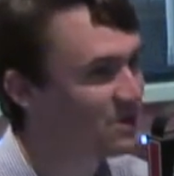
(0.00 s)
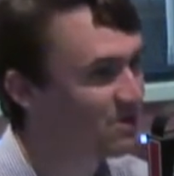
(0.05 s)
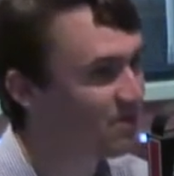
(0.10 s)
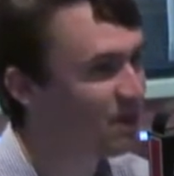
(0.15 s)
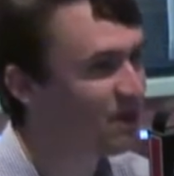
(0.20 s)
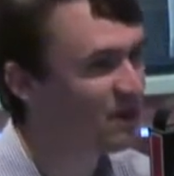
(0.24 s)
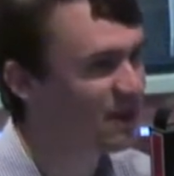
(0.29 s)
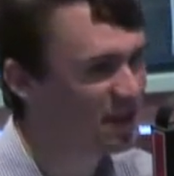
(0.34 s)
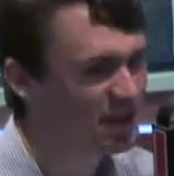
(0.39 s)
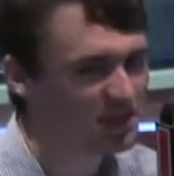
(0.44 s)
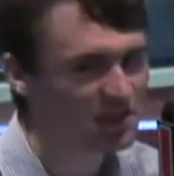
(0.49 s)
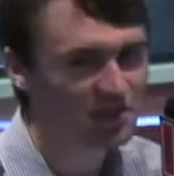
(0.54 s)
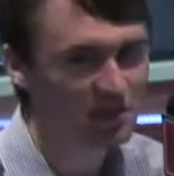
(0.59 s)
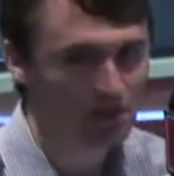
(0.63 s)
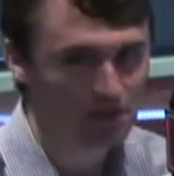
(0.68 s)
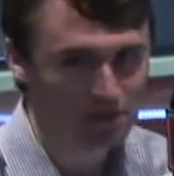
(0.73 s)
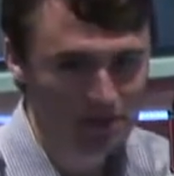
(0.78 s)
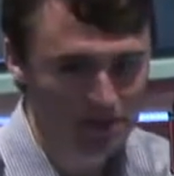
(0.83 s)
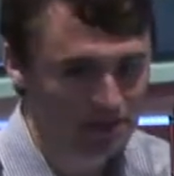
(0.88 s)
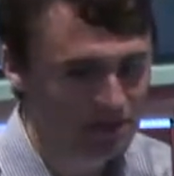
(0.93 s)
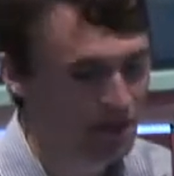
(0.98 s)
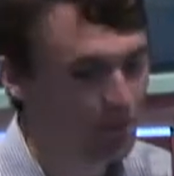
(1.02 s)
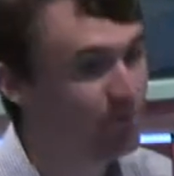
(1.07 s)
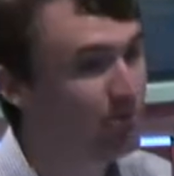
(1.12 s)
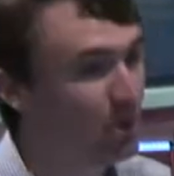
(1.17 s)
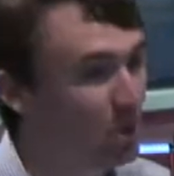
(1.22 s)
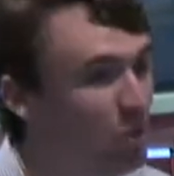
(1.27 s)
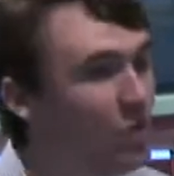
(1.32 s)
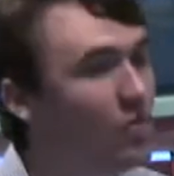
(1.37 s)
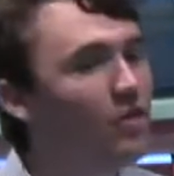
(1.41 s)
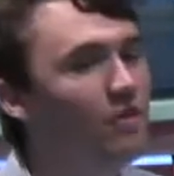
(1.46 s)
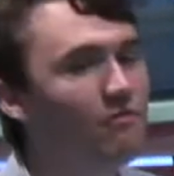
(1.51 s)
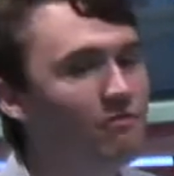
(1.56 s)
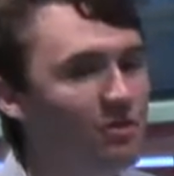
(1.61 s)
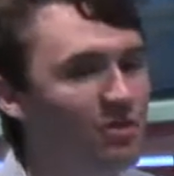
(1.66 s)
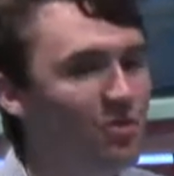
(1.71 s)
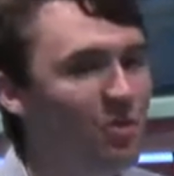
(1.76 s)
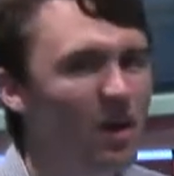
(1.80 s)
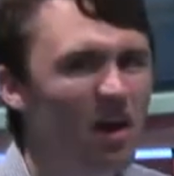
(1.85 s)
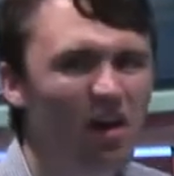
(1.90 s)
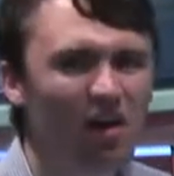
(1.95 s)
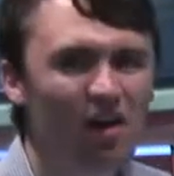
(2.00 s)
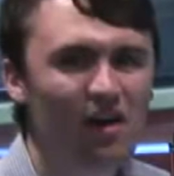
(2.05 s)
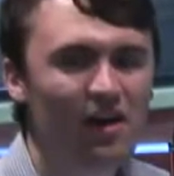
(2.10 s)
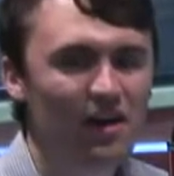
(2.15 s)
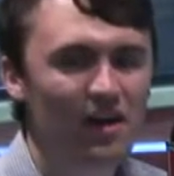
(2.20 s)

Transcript: but it's a booth, if you will,